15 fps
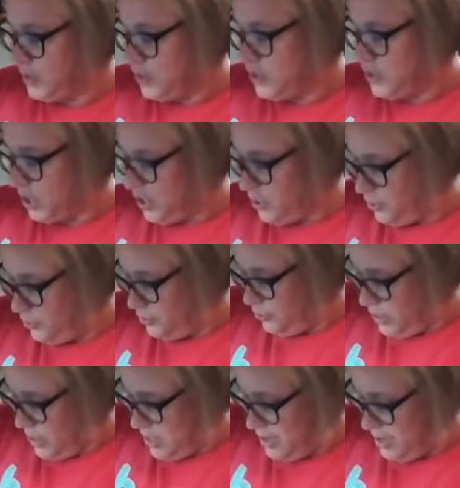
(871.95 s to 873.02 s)

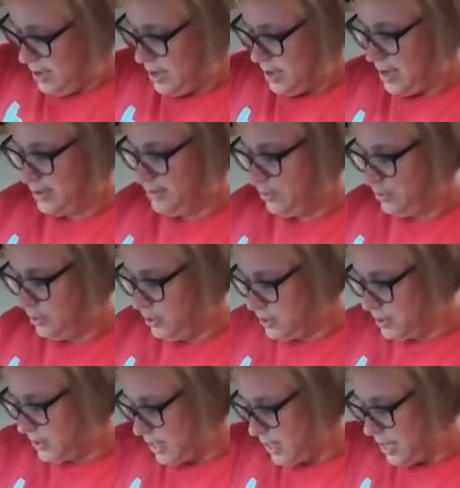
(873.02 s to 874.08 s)
So it
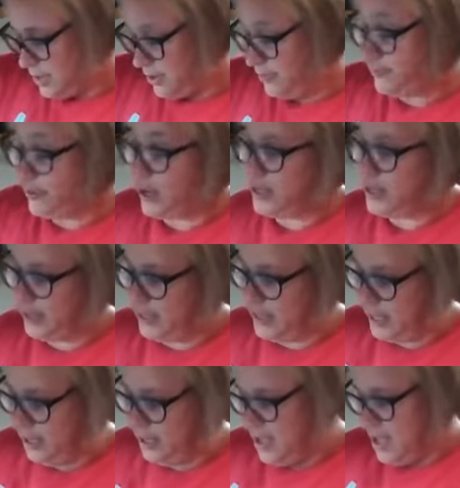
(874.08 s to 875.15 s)
looks like
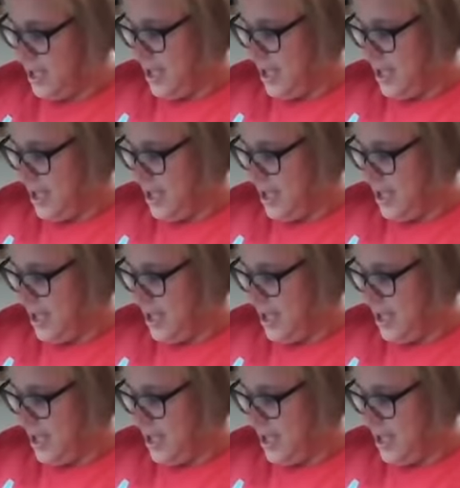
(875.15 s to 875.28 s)
finally